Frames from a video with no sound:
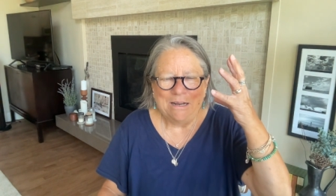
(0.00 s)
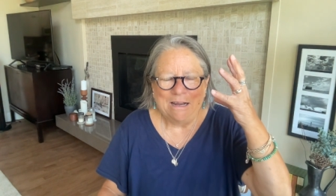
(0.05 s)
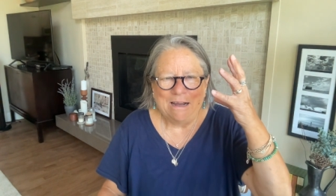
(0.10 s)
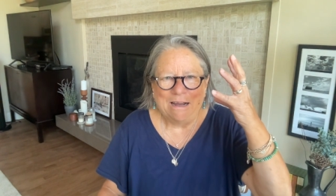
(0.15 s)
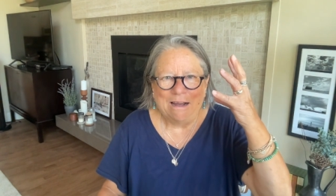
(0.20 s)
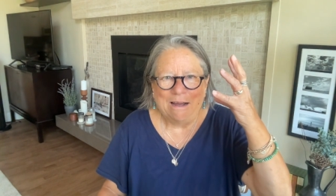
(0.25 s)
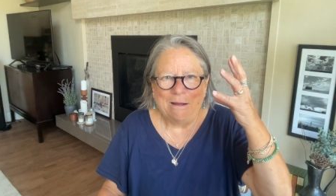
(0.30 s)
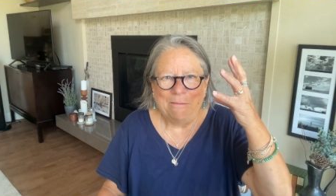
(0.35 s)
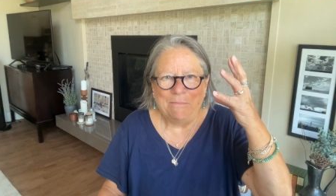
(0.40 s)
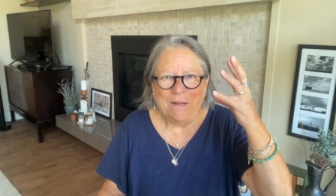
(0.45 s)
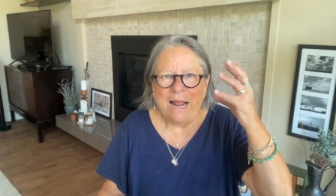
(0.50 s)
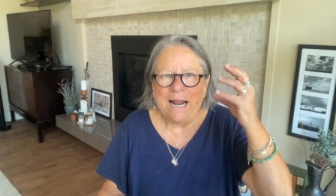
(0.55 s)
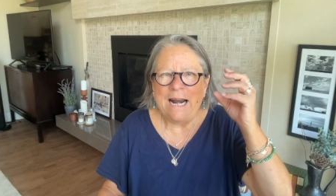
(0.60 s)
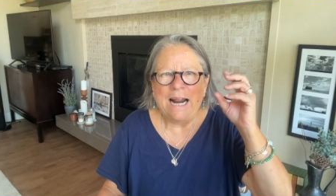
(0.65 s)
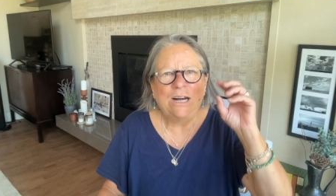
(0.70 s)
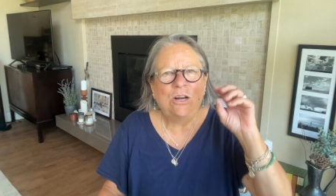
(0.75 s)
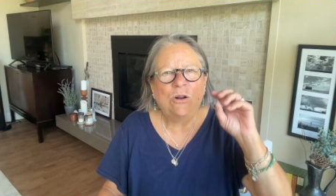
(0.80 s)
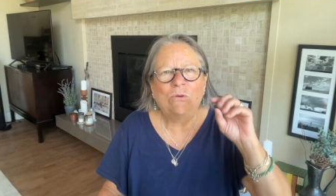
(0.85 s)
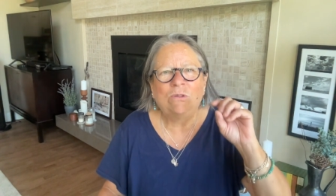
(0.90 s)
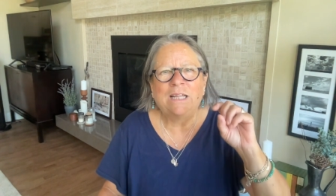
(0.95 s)
um, and
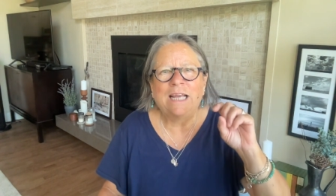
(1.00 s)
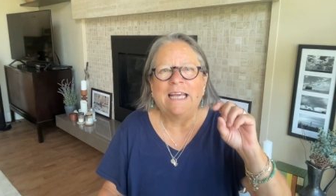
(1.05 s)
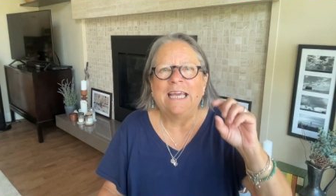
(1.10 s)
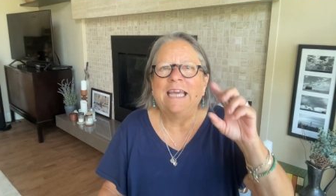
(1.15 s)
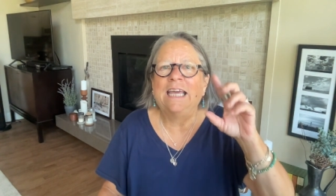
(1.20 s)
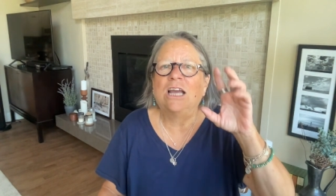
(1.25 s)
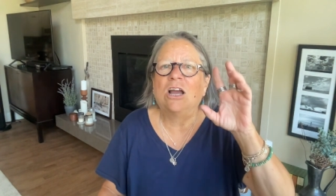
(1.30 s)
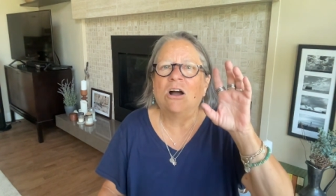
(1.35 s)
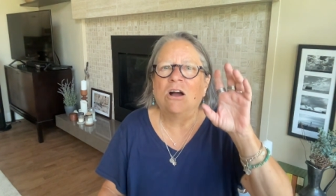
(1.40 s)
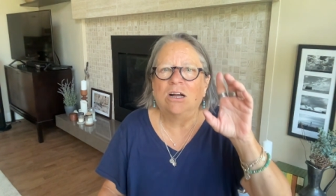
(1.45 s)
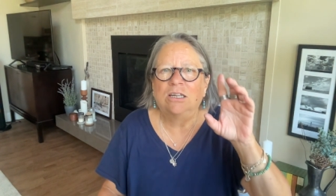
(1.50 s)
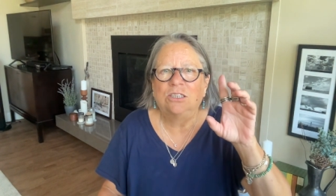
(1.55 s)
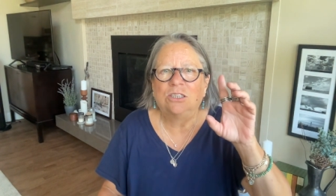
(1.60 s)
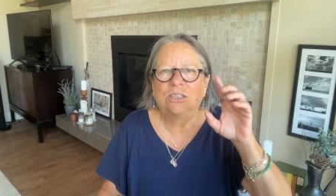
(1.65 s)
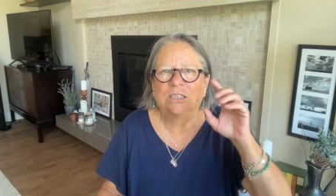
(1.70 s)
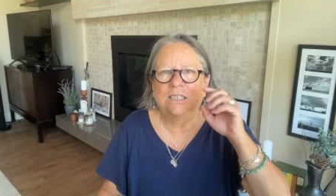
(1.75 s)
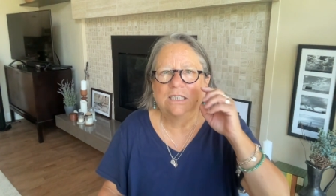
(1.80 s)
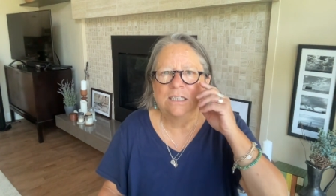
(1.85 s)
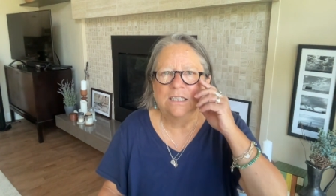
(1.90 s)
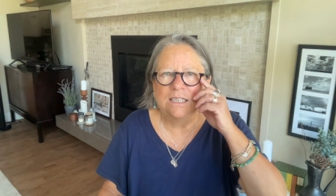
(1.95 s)
I don't think he
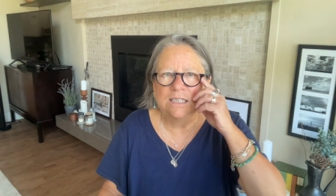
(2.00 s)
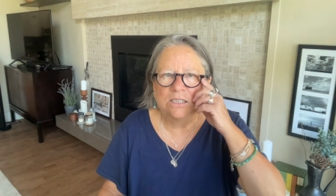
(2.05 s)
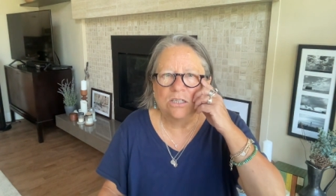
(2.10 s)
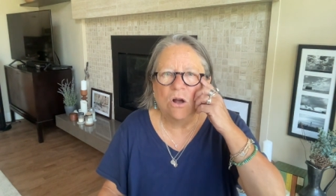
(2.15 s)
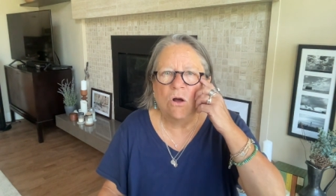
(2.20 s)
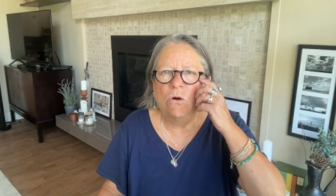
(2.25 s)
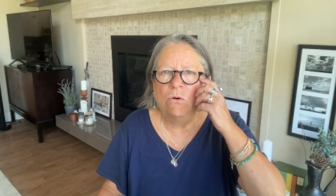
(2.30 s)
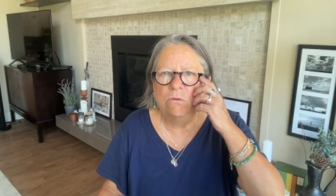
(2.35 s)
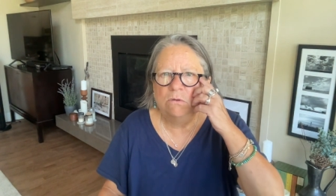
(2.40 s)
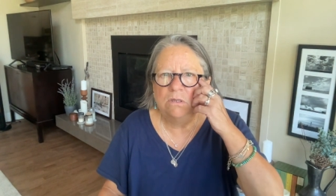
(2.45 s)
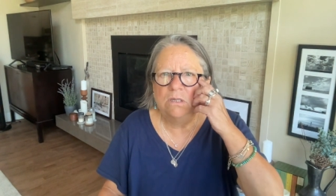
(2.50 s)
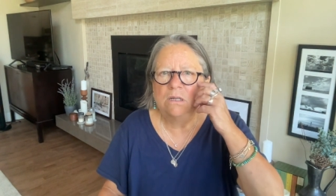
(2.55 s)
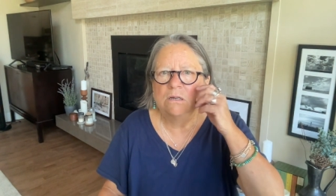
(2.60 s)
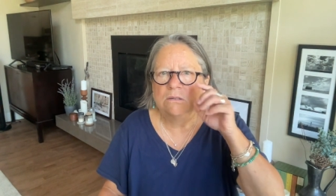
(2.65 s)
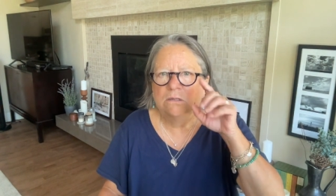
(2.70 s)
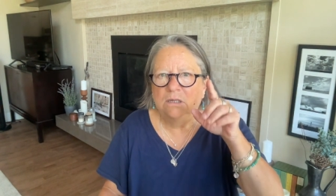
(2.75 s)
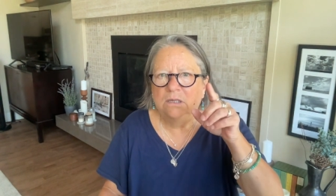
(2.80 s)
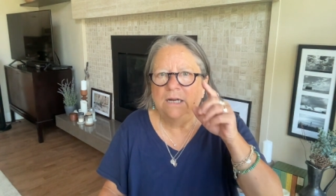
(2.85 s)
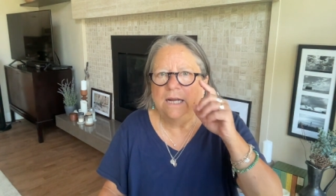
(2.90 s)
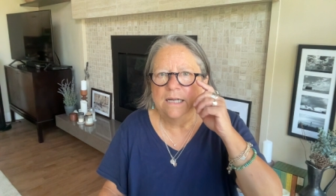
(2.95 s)
consciously says, "Oh,
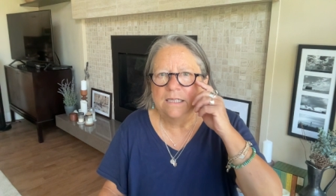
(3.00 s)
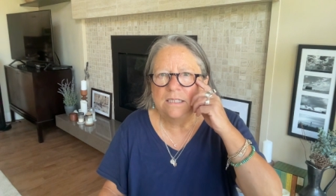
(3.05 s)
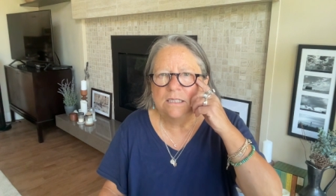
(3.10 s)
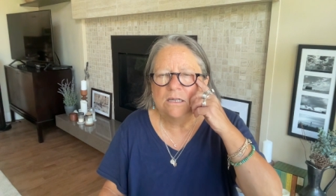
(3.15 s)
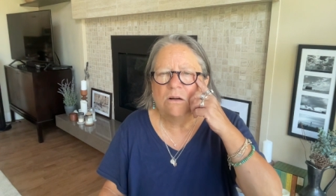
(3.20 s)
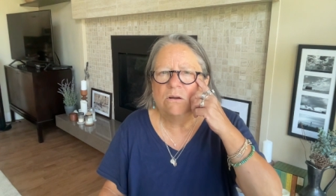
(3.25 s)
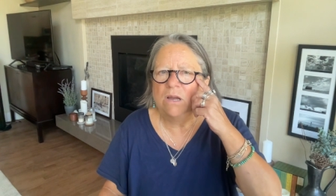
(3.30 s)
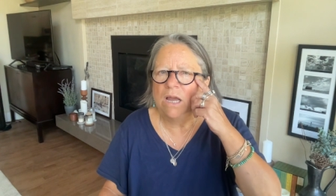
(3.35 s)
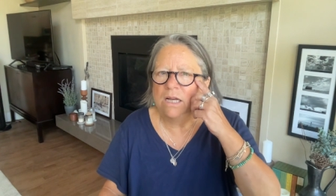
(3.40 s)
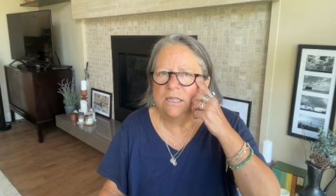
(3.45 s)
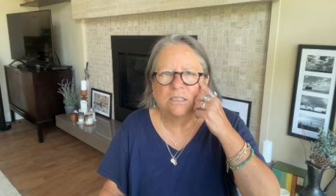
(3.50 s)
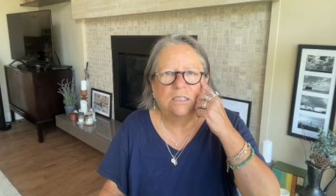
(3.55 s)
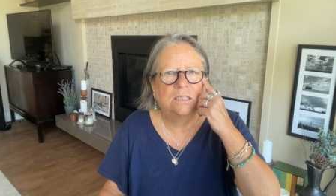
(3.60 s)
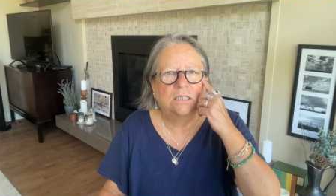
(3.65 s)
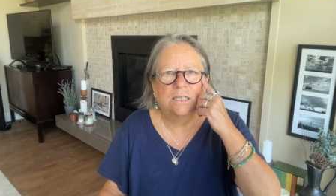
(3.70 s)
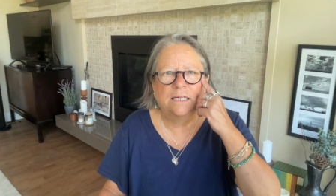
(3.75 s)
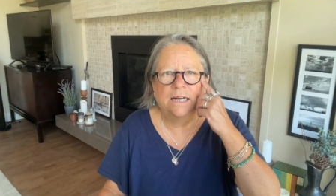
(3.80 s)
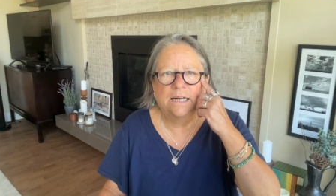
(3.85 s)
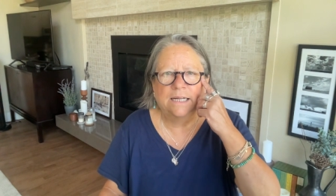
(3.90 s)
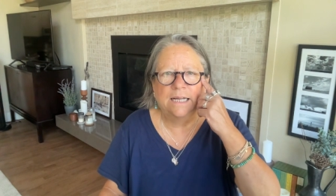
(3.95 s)
Nancy, oh yeah,
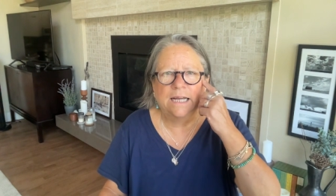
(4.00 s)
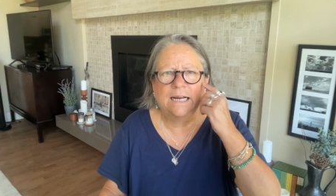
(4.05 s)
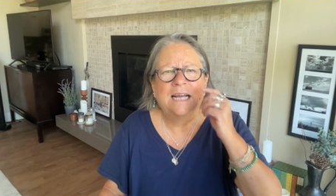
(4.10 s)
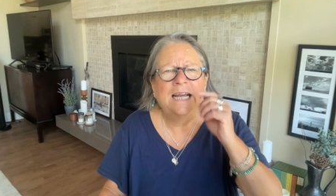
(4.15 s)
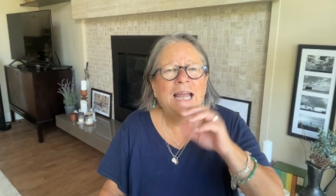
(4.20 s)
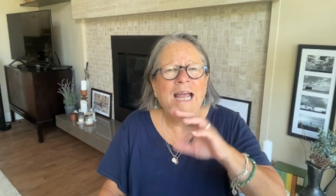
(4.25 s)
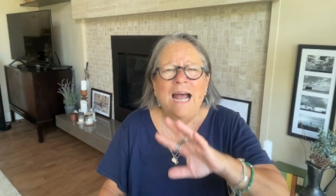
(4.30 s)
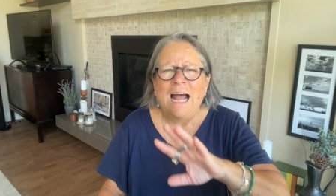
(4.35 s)
she's an idiot."